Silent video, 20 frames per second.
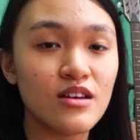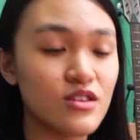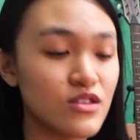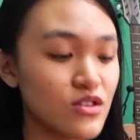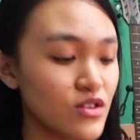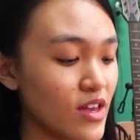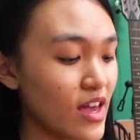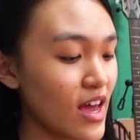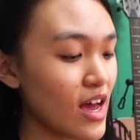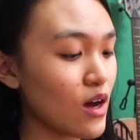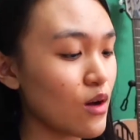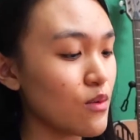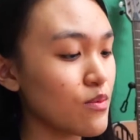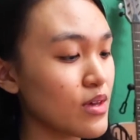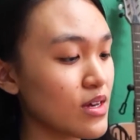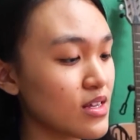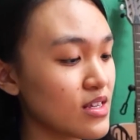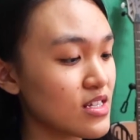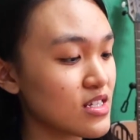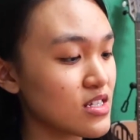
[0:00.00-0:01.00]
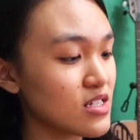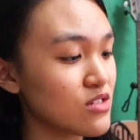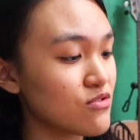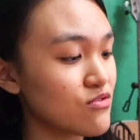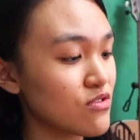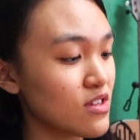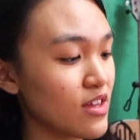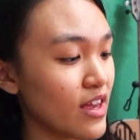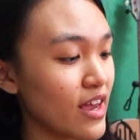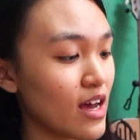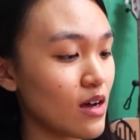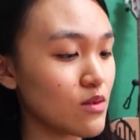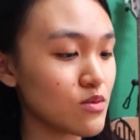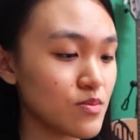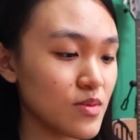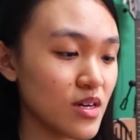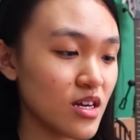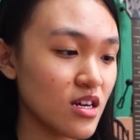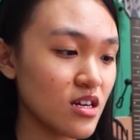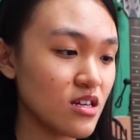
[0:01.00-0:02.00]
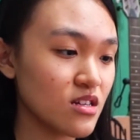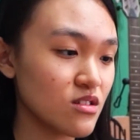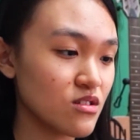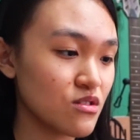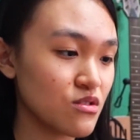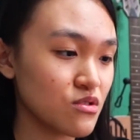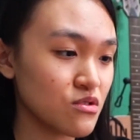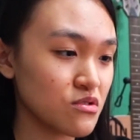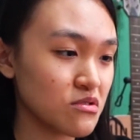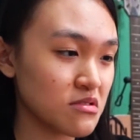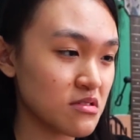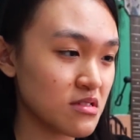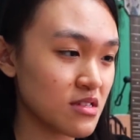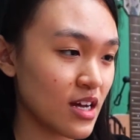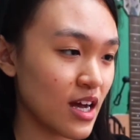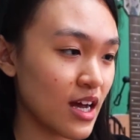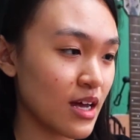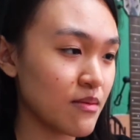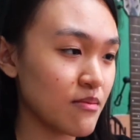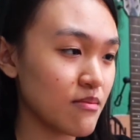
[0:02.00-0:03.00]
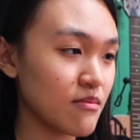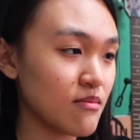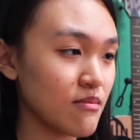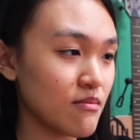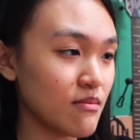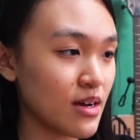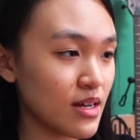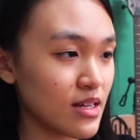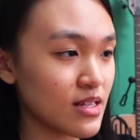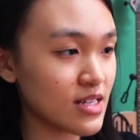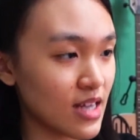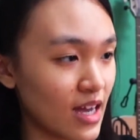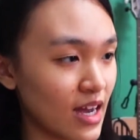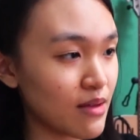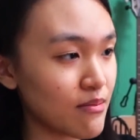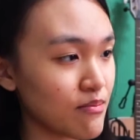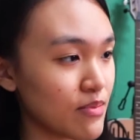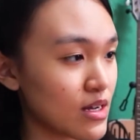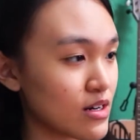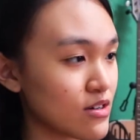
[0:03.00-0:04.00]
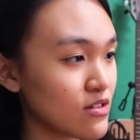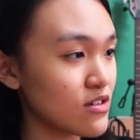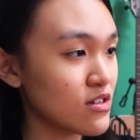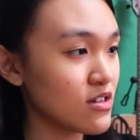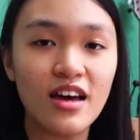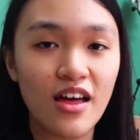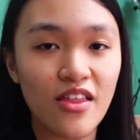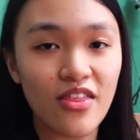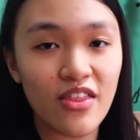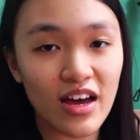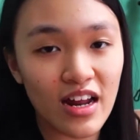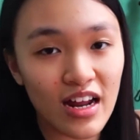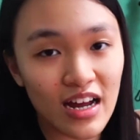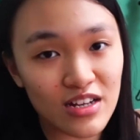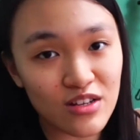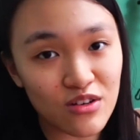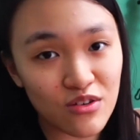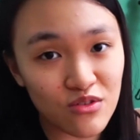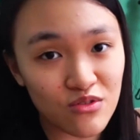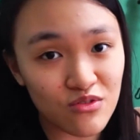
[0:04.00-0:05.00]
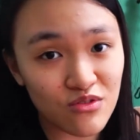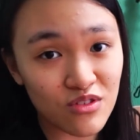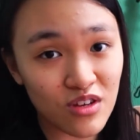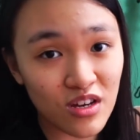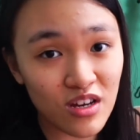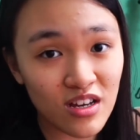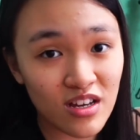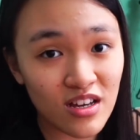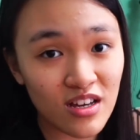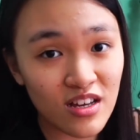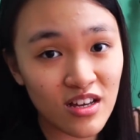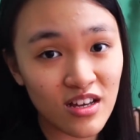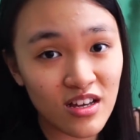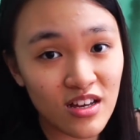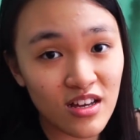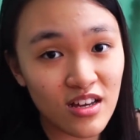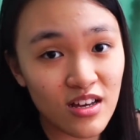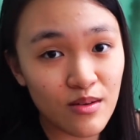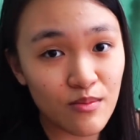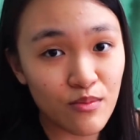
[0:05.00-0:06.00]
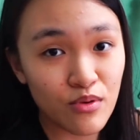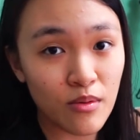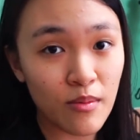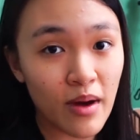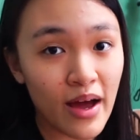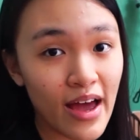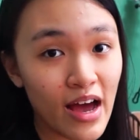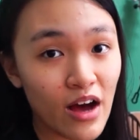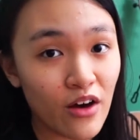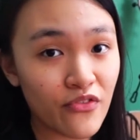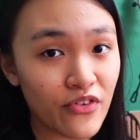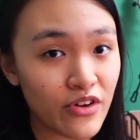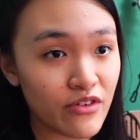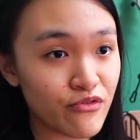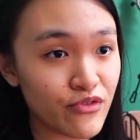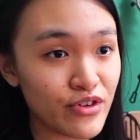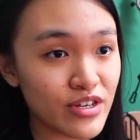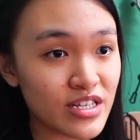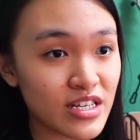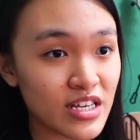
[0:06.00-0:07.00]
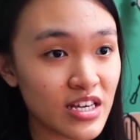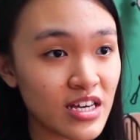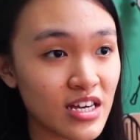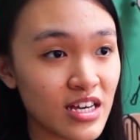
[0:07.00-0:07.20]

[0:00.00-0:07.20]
So yeah, I hope that this really helps me to time my time better and that I don't put my health at risk.